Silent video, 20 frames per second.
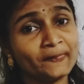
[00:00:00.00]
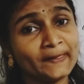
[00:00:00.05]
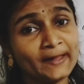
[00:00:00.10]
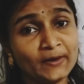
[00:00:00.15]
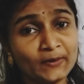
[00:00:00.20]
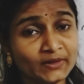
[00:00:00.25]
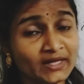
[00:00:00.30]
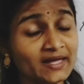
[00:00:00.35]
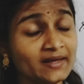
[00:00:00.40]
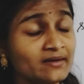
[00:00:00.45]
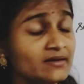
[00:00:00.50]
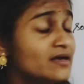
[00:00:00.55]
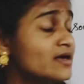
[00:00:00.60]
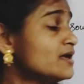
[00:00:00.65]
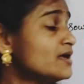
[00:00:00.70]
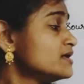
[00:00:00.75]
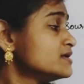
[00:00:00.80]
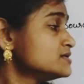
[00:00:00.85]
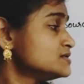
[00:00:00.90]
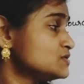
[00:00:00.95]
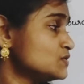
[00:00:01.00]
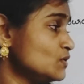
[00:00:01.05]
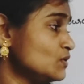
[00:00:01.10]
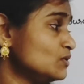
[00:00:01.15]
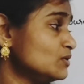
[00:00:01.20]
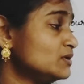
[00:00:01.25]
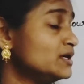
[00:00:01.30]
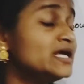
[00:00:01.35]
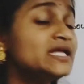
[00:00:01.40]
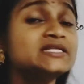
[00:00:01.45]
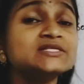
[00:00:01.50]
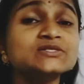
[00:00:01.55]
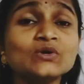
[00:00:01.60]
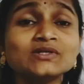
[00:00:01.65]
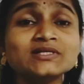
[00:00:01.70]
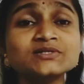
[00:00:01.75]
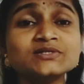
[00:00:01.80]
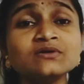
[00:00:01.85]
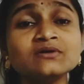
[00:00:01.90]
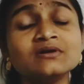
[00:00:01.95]
Okay, so it's
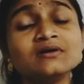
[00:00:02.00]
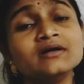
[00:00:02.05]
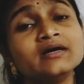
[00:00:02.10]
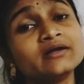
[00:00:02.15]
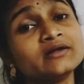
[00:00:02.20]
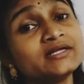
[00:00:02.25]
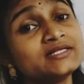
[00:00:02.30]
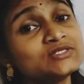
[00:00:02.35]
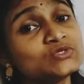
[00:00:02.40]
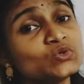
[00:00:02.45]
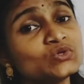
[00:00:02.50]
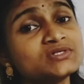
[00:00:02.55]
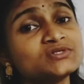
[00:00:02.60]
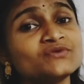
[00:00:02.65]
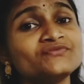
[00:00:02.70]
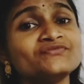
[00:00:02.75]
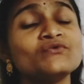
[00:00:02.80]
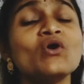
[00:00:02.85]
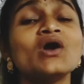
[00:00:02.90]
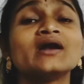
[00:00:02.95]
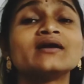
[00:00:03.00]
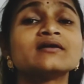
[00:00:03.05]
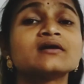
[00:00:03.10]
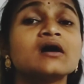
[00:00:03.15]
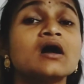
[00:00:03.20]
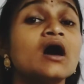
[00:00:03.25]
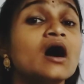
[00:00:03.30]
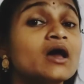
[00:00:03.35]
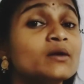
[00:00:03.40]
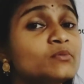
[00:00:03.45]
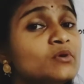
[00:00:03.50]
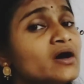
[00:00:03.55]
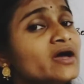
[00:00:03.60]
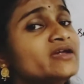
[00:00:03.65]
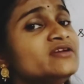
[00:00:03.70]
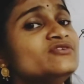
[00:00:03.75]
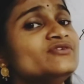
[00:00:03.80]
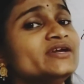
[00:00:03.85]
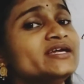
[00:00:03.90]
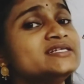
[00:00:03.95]
also rich source of what?
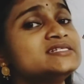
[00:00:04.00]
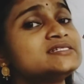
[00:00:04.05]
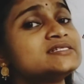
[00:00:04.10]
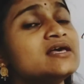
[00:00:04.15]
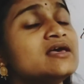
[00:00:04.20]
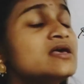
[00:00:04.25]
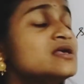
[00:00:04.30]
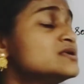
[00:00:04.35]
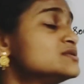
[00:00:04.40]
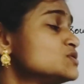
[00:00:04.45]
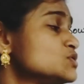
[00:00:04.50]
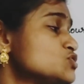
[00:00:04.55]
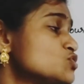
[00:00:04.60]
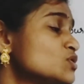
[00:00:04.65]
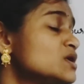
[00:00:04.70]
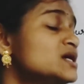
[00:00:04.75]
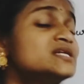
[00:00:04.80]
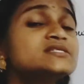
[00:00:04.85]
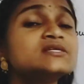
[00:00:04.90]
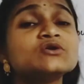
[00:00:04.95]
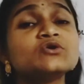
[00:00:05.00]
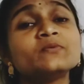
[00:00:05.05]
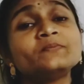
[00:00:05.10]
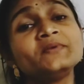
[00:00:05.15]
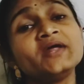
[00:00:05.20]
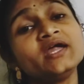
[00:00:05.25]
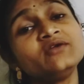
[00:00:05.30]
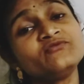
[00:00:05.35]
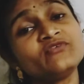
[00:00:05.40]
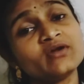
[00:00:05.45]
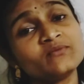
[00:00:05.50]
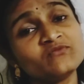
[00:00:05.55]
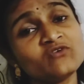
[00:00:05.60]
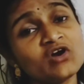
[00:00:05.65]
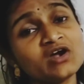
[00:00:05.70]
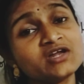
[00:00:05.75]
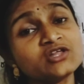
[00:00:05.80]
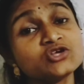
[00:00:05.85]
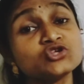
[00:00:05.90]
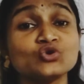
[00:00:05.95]
Carbohydrates. So sugars are obtained from
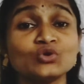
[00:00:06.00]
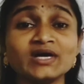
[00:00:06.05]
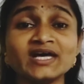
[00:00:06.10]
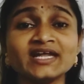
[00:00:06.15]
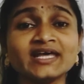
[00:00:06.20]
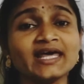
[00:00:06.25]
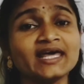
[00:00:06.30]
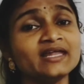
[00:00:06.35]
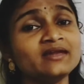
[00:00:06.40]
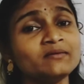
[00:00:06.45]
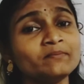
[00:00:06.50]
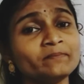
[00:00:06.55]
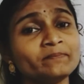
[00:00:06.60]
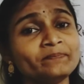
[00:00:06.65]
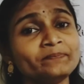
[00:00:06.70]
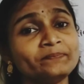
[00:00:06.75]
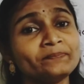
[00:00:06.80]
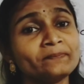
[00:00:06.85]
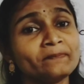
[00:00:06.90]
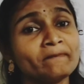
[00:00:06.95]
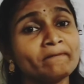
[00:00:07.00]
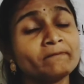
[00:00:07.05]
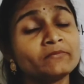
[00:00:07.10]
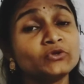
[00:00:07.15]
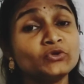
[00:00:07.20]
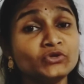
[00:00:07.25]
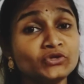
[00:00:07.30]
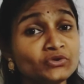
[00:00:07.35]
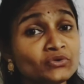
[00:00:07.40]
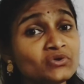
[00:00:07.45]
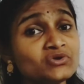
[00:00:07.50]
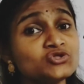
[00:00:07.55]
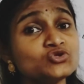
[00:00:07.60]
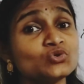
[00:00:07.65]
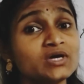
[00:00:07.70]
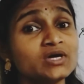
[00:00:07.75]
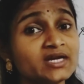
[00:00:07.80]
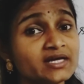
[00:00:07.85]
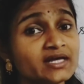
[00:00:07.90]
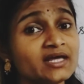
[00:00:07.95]
what? Sugar cane. Do you know
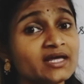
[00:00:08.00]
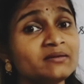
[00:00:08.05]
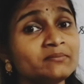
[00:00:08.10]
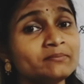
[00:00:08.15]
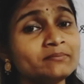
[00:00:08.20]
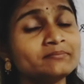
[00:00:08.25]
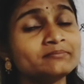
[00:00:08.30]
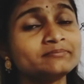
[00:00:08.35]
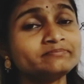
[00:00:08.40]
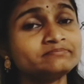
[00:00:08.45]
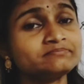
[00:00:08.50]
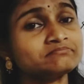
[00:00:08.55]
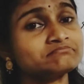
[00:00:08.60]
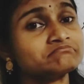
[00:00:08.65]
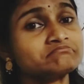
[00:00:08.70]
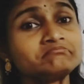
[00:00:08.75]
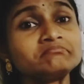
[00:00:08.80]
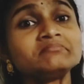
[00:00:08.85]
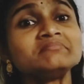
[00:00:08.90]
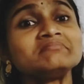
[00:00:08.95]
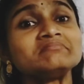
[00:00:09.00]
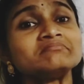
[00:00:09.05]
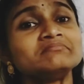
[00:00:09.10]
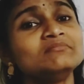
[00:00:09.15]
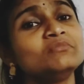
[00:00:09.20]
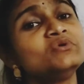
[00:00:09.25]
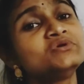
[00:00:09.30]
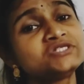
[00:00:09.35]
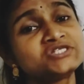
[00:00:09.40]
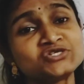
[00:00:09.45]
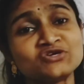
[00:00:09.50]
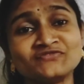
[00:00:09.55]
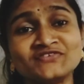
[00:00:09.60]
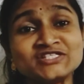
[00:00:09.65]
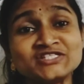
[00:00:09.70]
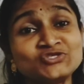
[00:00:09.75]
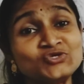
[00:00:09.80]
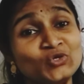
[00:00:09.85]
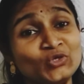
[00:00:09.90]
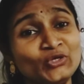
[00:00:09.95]
sugar cane? Most of
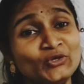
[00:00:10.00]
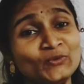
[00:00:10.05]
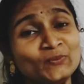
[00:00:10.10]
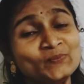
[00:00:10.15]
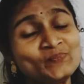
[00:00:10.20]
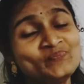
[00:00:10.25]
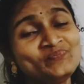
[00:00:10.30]
us don't know.